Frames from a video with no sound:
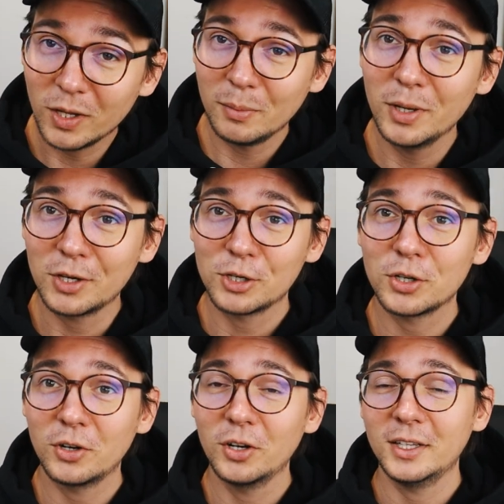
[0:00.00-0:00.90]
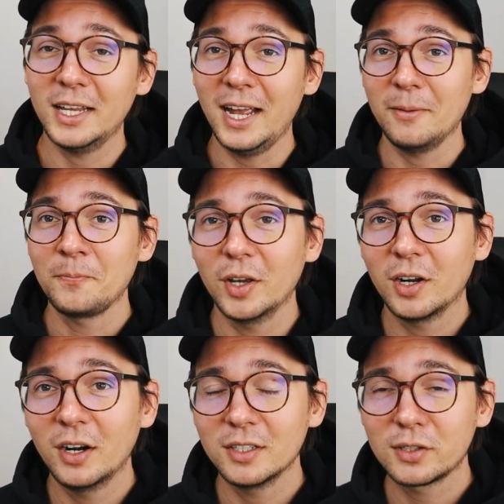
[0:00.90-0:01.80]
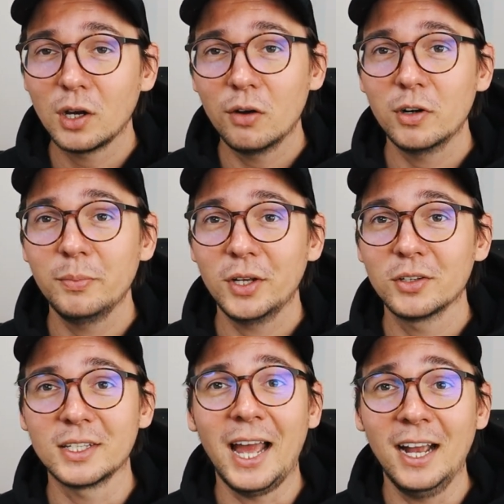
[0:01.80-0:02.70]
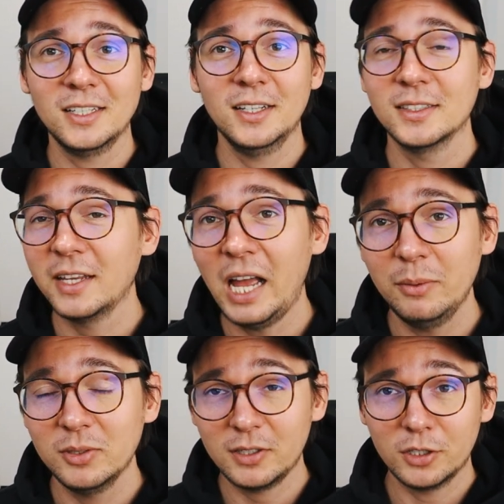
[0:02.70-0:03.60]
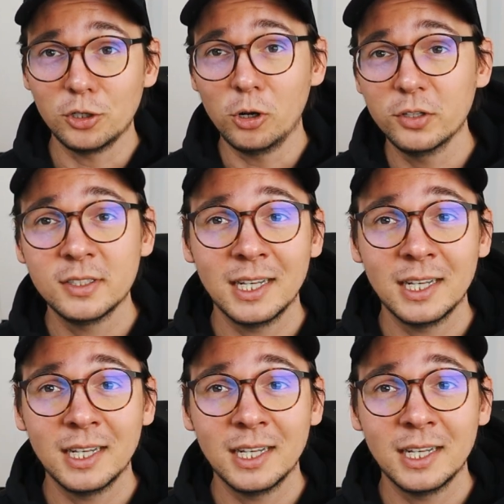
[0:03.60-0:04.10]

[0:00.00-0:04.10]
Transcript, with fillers: want to make sure that my car is covered because accidents happen here all the